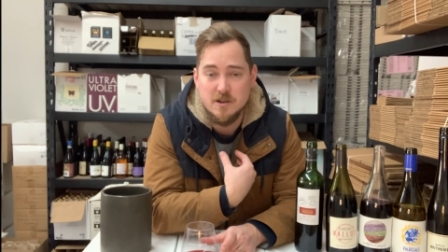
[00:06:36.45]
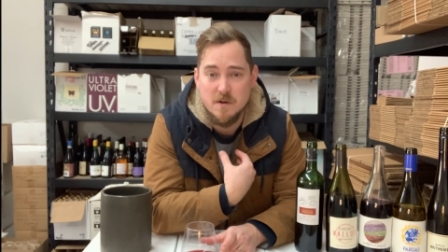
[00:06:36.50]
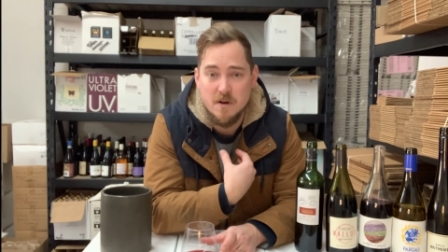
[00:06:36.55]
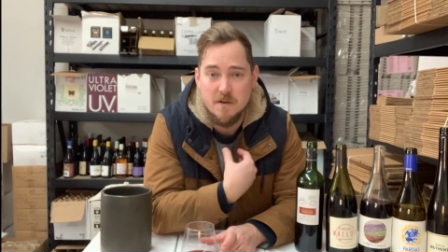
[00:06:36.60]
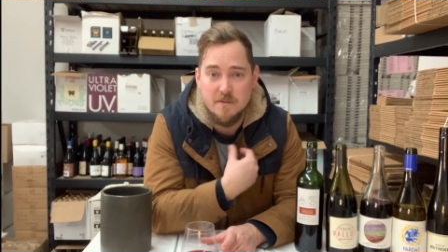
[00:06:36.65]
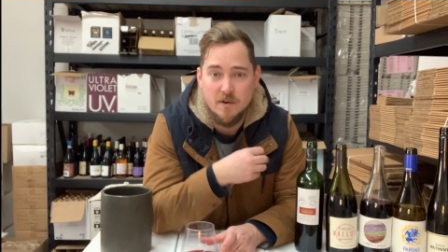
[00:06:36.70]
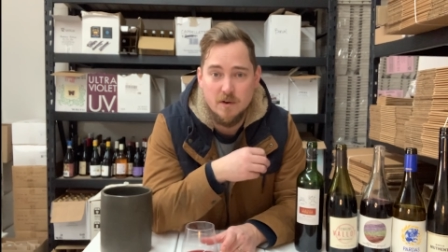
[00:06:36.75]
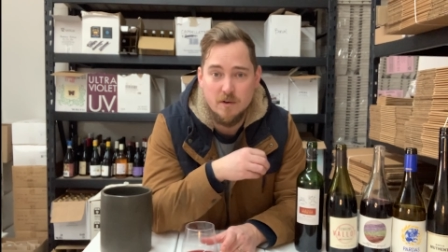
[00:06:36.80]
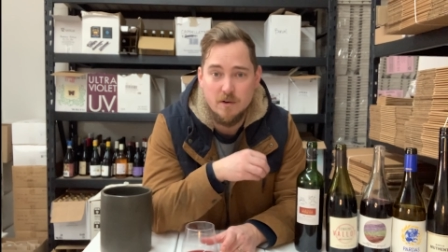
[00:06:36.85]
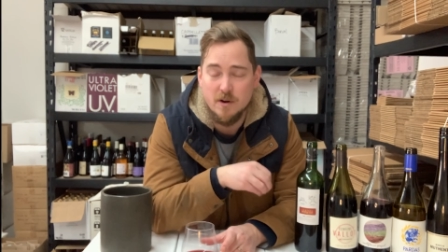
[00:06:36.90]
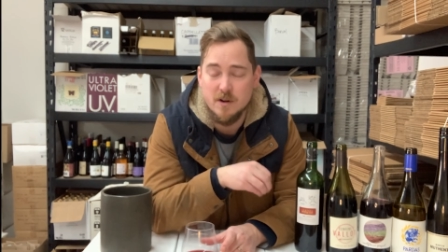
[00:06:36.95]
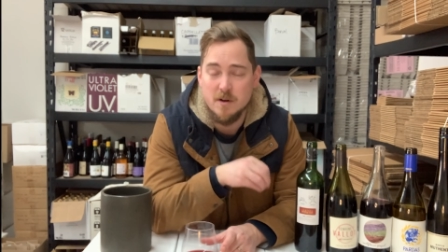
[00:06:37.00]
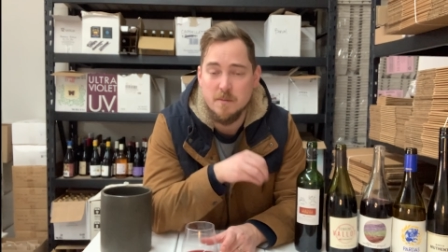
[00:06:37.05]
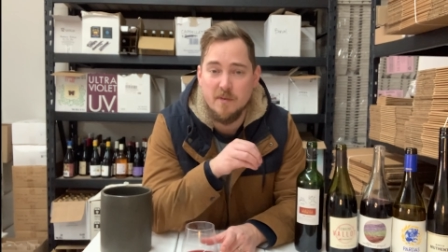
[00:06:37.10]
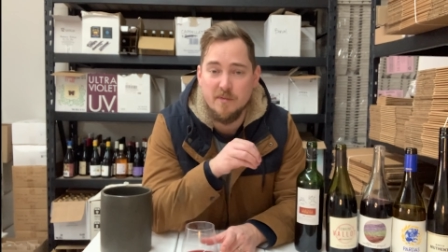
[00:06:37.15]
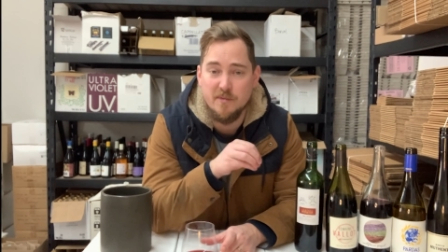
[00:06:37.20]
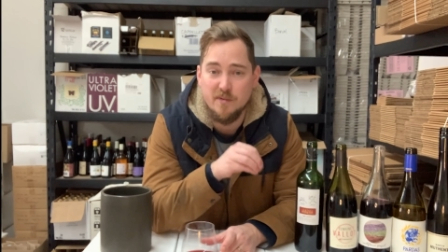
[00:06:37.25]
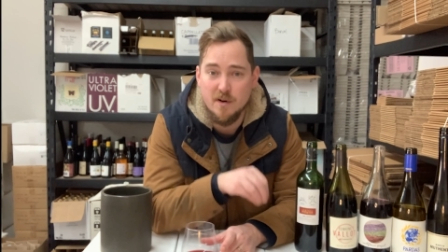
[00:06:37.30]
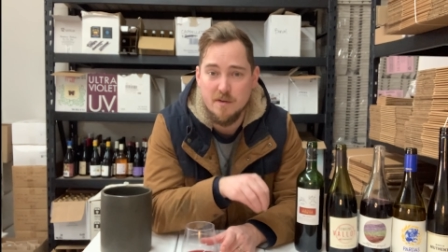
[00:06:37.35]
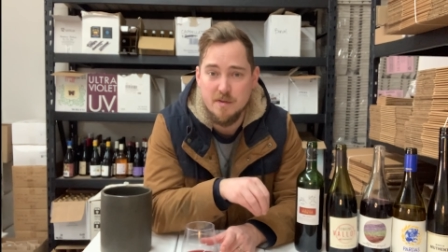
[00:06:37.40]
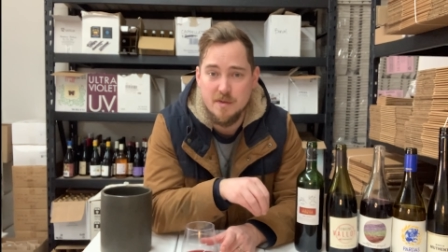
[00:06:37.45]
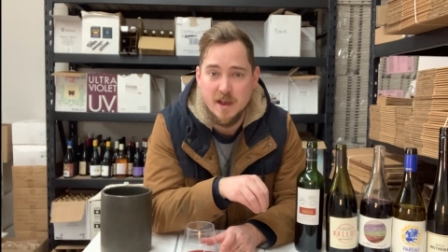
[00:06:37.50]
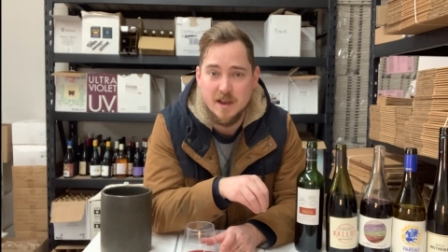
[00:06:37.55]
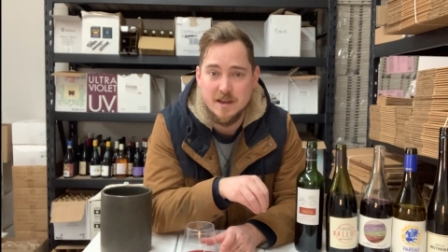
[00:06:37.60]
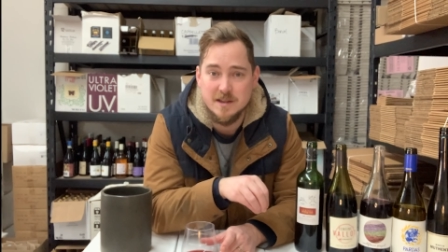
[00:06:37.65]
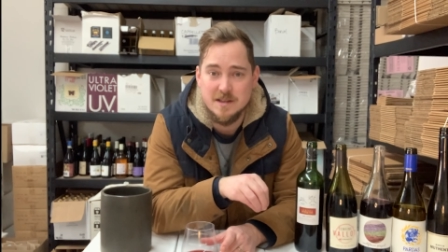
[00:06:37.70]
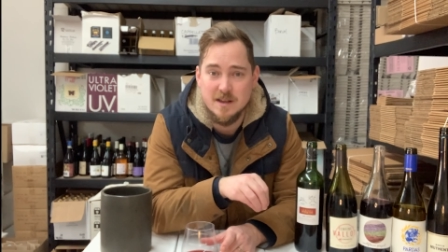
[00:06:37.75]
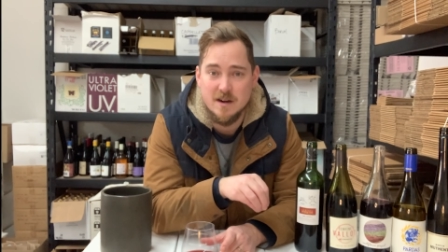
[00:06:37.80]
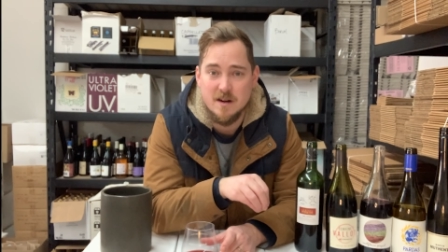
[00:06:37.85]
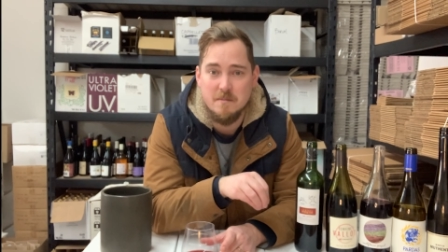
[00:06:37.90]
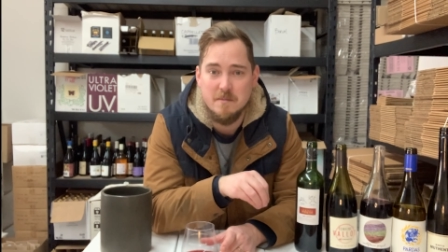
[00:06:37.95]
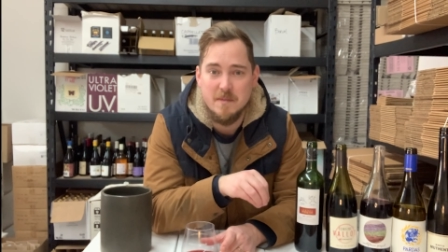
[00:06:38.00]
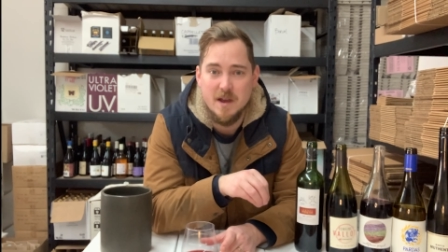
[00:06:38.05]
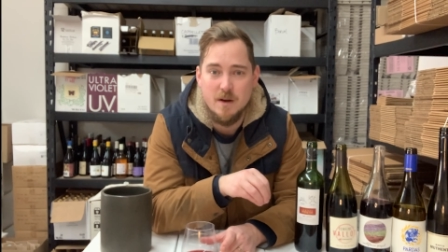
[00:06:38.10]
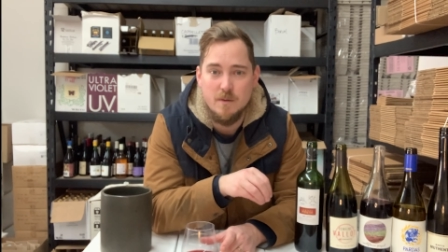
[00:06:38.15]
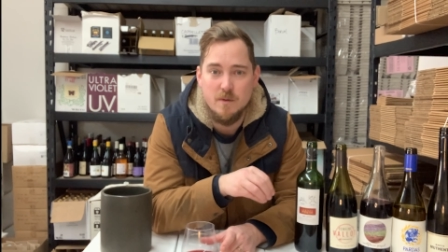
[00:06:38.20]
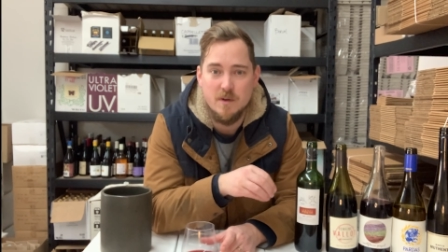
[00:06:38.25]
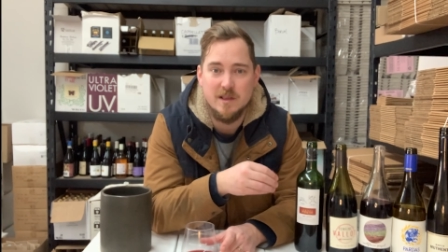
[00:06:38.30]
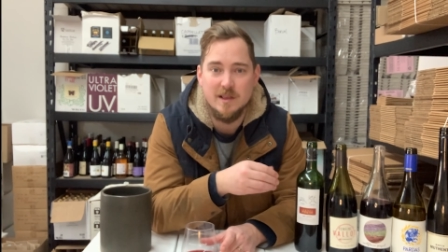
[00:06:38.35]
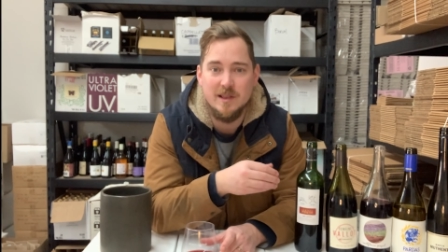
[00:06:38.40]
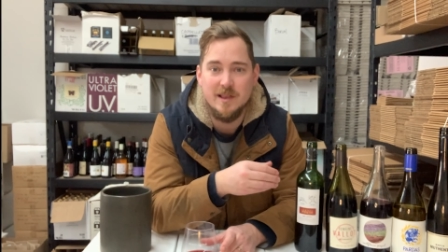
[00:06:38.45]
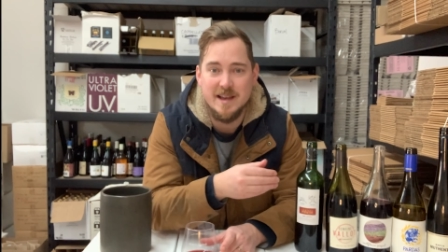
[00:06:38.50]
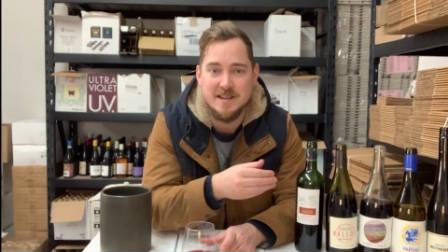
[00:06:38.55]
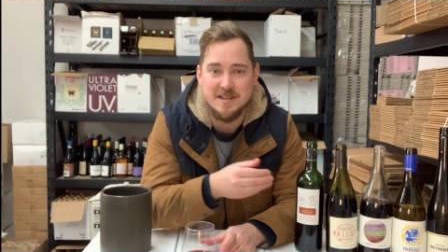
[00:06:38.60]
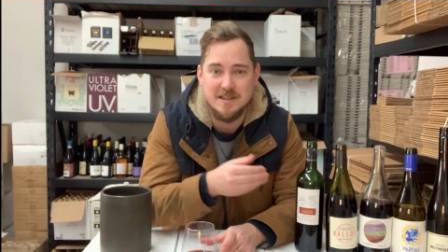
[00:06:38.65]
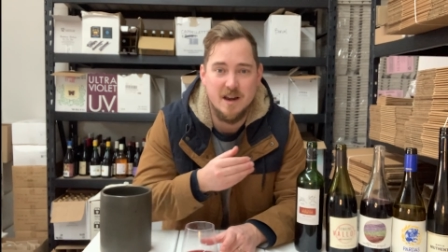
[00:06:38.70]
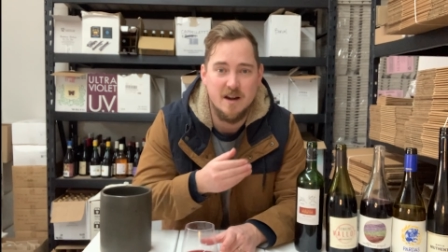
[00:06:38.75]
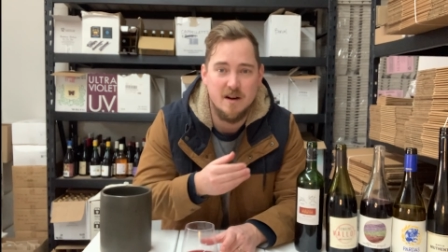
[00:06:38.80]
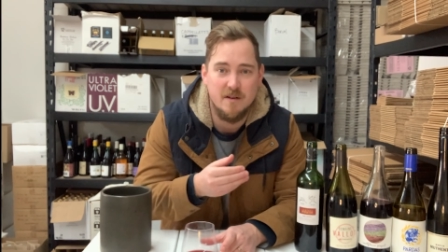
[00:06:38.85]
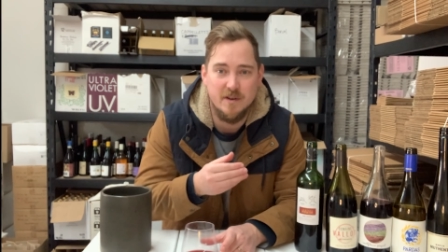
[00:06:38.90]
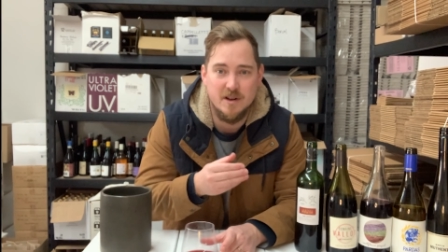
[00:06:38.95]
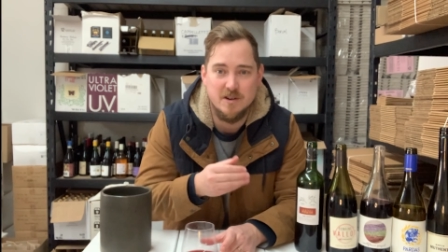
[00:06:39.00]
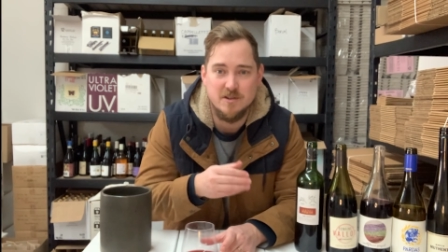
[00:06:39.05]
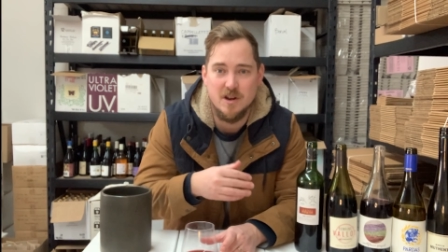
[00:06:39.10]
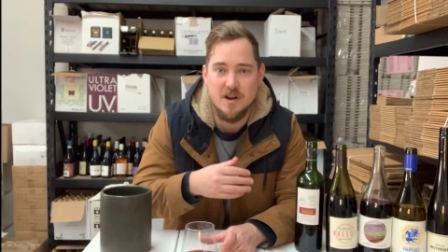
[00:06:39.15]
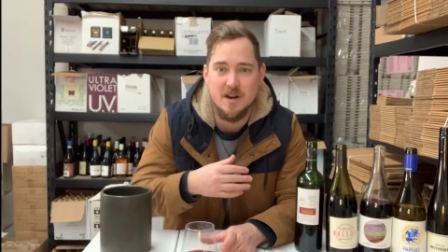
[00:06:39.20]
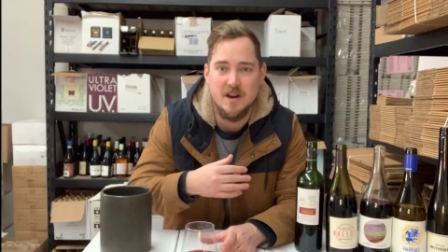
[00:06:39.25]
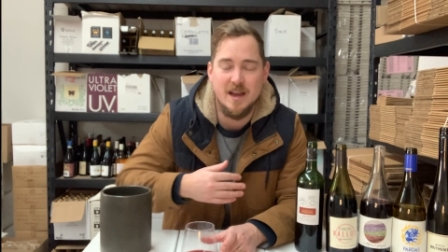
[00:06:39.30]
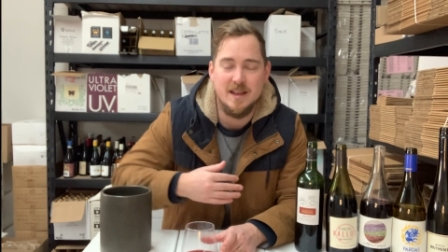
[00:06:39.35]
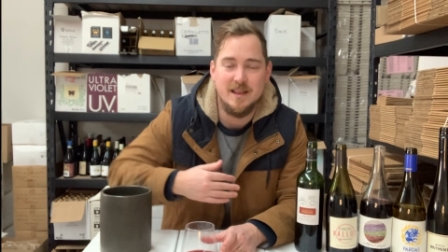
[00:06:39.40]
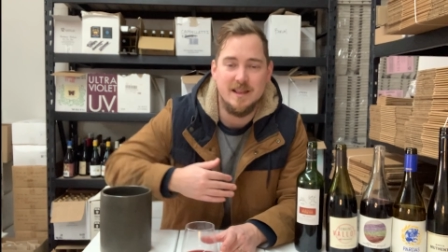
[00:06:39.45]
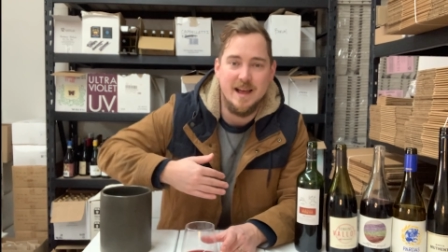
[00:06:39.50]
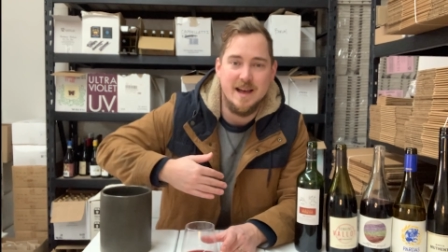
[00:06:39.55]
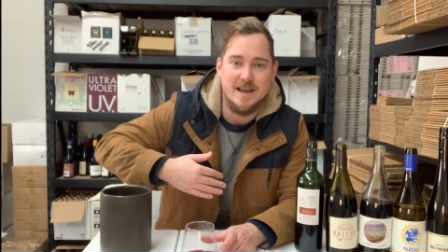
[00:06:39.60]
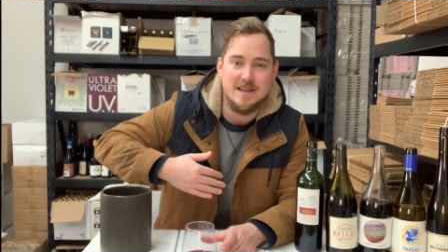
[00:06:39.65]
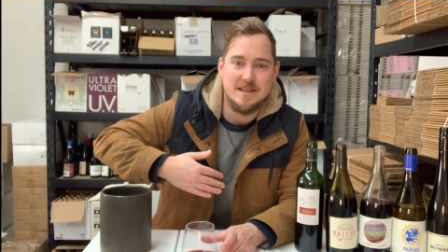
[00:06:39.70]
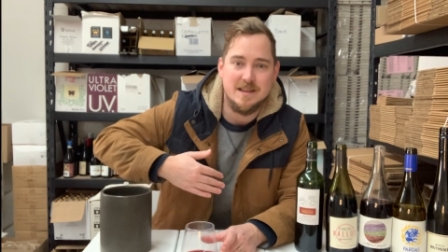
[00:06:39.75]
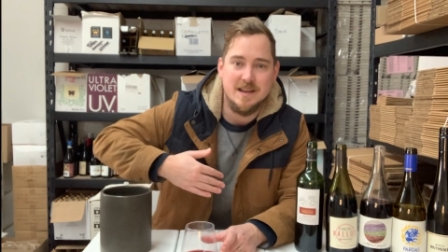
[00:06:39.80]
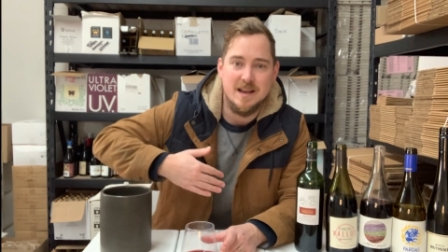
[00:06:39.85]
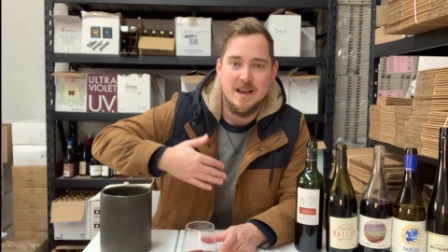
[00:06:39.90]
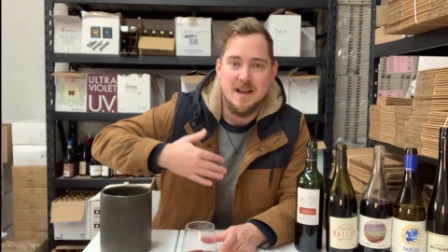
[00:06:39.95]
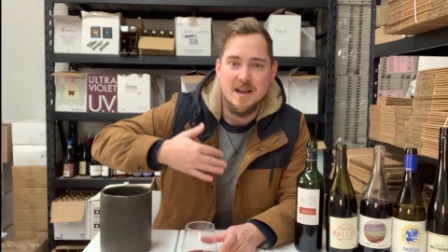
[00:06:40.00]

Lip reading: Red Fruit going to prefer things that are made with less intervention and less